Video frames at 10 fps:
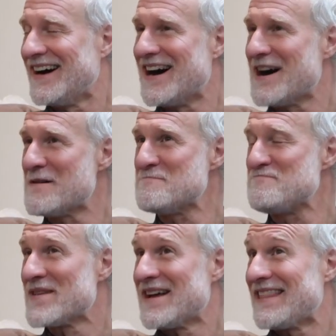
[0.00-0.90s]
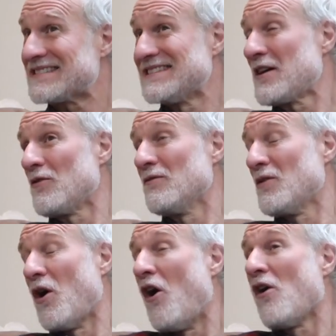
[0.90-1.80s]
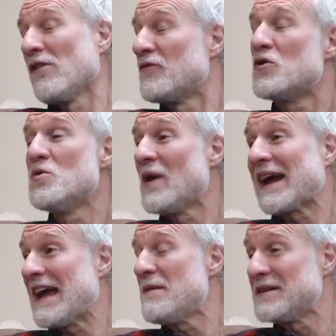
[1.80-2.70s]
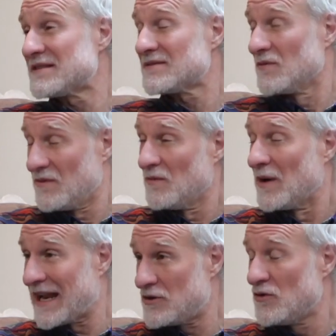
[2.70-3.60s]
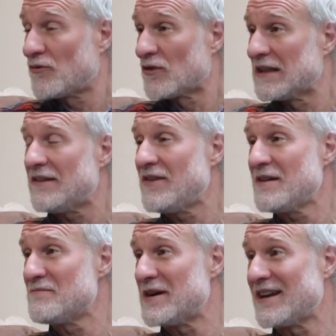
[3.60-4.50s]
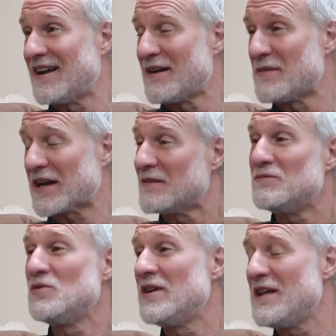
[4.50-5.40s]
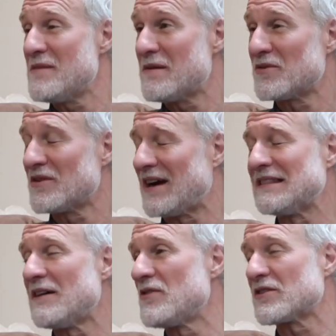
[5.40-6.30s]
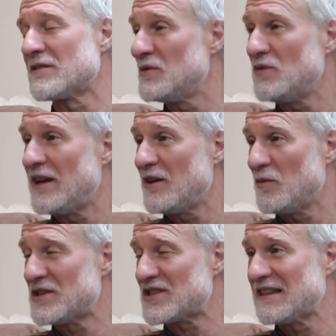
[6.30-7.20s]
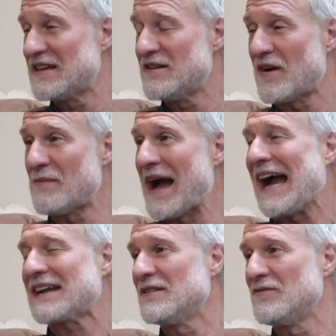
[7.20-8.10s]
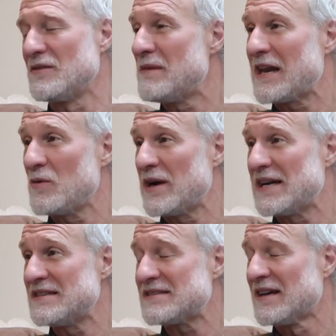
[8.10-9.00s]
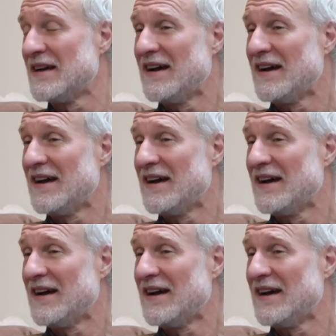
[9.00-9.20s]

That's not all of who I am. It's what I do for a living, but I'm a community member. I love the community in which I live. I'm active in many ways.